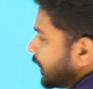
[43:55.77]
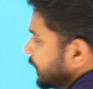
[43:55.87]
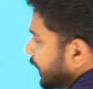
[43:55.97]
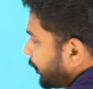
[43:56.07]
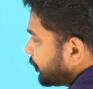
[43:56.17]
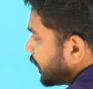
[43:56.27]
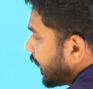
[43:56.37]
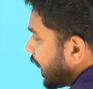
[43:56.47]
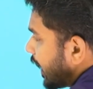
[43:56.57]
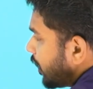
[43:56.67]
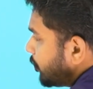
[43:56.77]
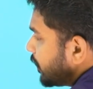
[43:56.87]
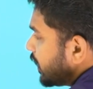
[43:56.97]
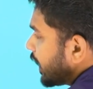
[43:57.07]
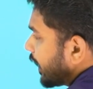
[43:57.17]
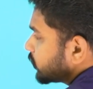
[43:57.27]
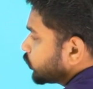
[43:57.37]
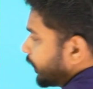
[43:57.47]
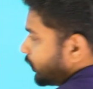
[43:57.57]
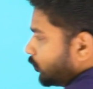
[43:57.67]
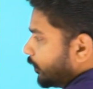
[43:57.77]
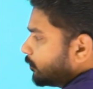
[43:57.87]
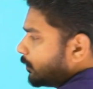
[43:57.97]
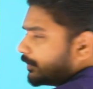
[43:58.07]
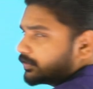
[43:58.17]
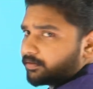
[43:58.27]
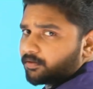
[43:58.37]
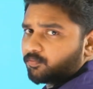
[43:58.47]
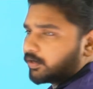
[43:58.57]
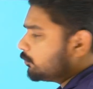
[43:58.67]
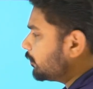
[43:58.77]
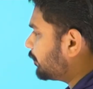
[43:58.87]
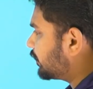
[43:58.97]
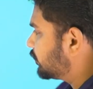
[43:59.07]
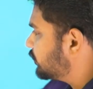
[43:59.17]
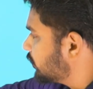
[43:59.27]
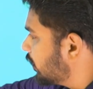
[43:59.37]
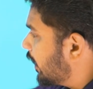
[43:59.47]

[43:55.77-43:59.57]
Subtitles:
MABXY. What do you mean by that? What do you mean by this?